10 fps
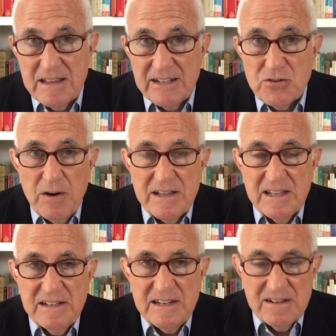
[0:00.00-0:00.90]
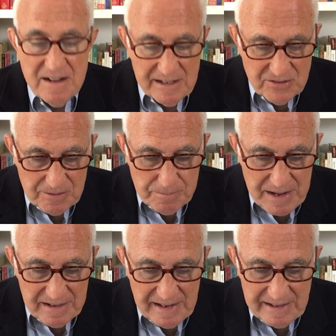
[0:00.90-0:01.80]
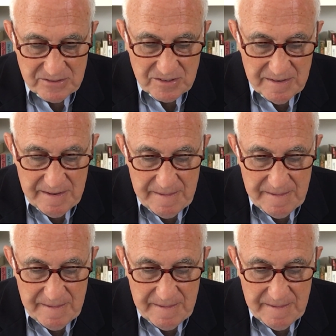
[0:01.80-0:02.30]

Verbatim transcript: That's why they need constant bailouts.